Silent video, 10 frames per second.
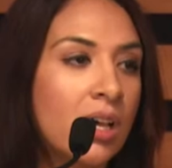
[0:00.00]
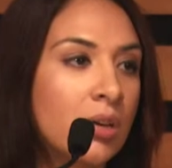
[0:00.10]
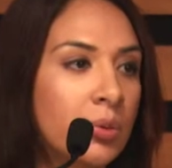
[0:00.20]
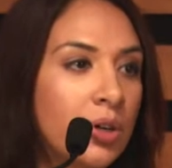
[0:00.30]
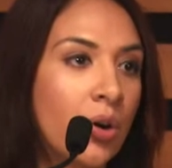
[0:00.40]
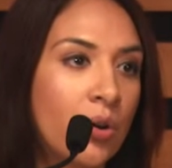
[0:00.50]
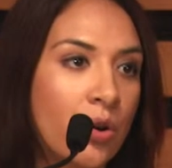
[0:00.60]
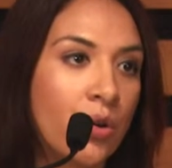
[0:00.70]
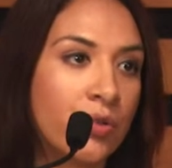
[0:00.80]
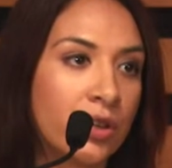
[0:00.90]
We'll go
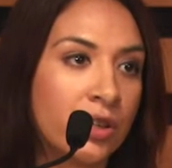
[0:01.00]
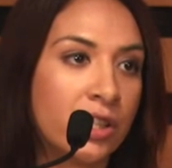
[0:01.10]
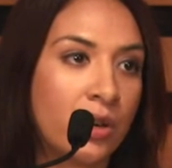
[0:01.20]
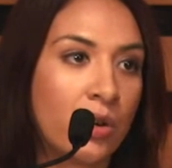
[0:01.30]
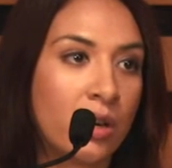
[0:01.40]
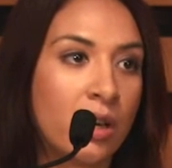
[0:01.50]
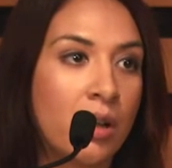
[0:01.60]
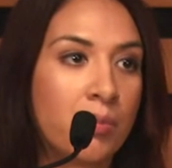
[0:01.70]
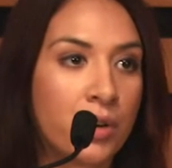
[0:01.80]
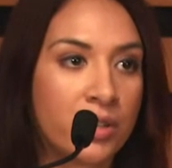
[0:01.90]
over your
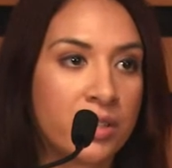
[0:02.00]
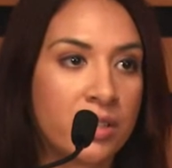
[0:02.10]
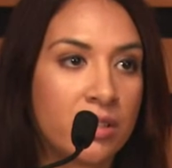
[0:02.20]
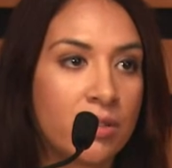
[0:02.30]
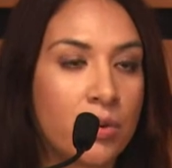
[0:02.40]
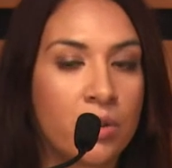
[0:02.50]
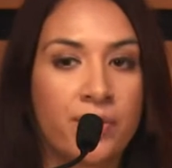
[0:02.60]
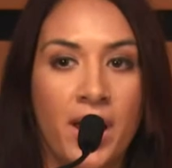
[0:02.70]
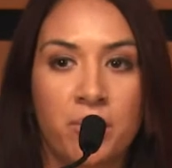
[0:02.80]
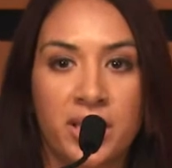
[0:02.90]
personal or
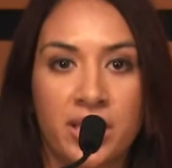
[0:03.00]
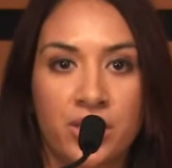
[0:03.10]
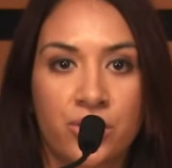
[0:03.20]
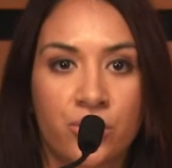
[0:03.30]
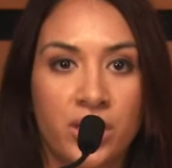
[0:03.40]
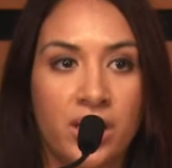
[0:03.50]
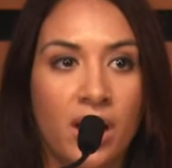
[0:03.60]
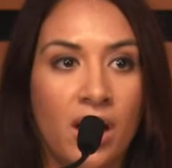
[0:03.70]
family history